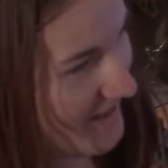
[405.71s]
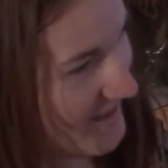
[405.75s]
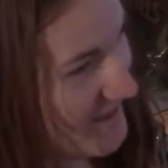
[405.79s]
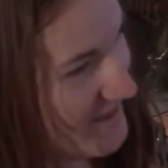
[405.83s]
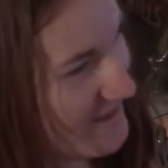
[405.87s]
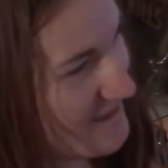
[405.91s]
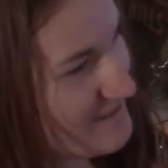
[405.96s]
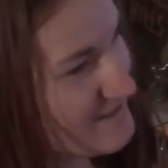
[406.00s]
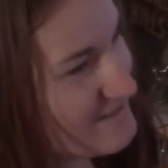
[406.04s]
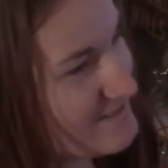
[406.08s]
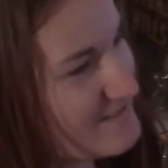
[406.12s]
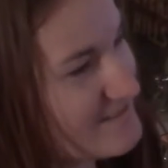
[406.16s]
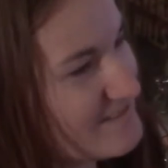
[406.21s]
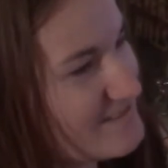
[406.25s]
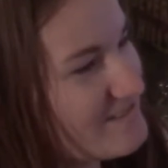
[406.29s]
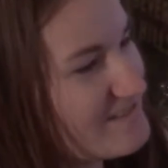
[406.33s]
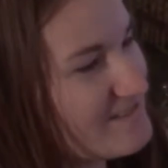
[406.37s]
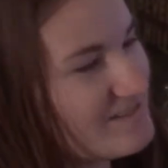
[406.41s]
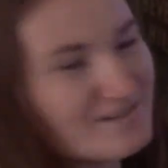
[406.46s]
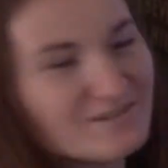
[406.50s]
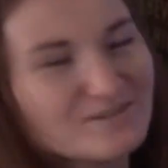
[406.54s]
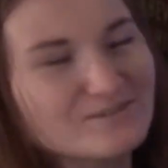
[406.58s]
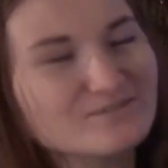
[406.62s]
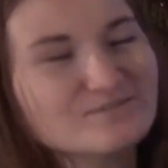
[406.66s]
and
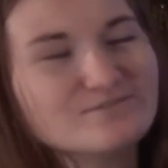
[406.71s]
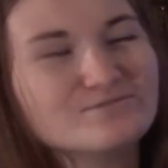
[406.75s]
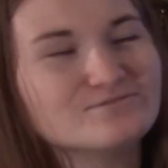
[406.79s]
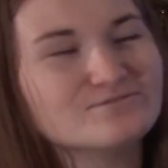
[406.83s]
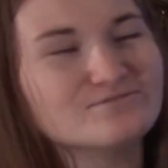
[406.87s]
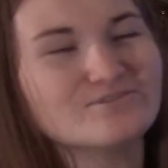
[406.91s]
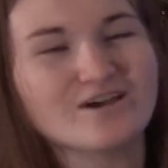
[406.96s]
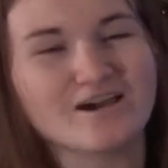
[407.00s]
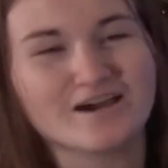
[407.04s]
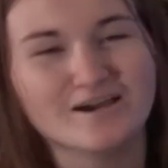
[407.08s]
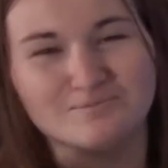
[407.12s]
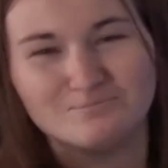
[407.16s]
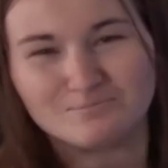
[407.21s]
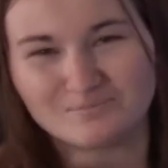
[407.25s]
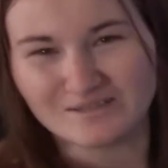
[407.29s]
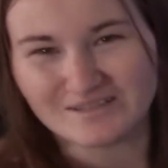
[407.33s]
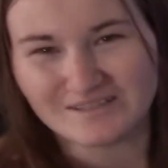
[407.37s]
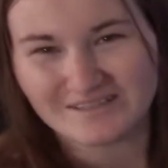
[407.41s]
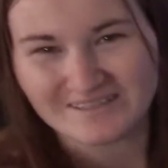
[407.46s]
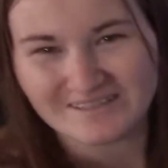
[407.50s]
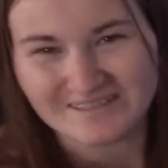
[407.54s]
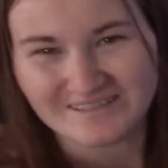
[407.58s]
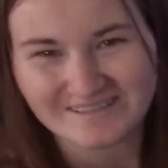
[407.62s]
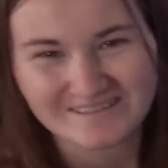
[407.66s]
from
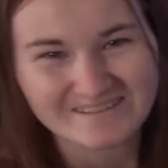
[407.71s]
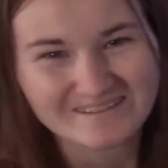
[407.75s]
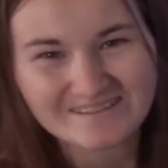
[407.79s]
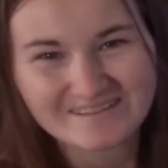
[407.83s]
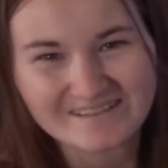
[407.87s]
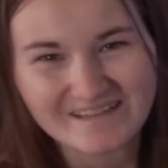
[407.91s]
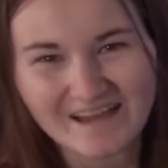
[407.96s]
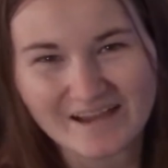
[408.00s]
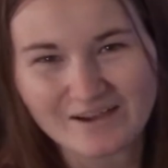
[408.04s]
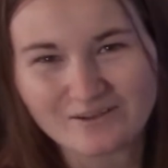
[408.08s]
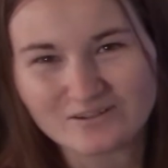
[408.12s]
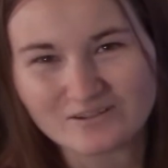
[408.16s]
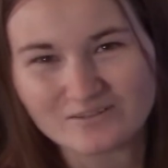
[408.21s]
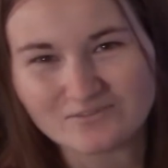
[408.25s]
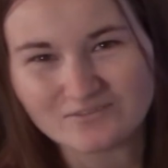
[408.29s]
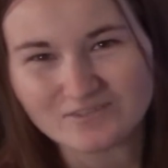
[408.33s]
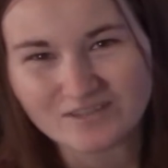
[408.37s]
loud of